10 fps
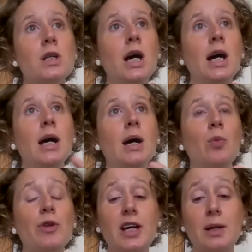
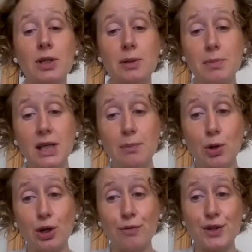we're thinking about the male
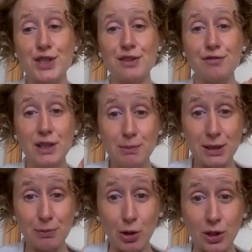model versus the
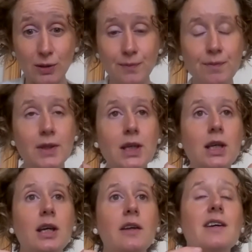female model,
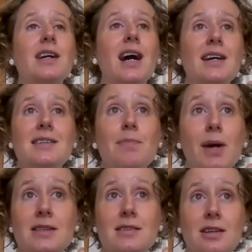the guys
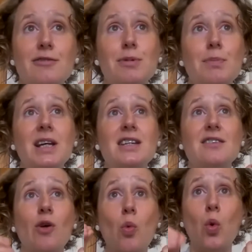might start from a place
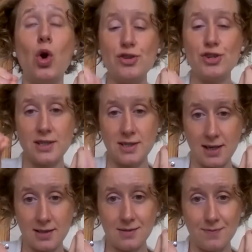of wanting
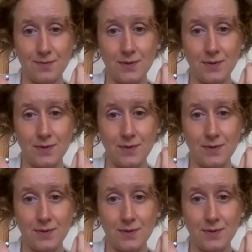sex.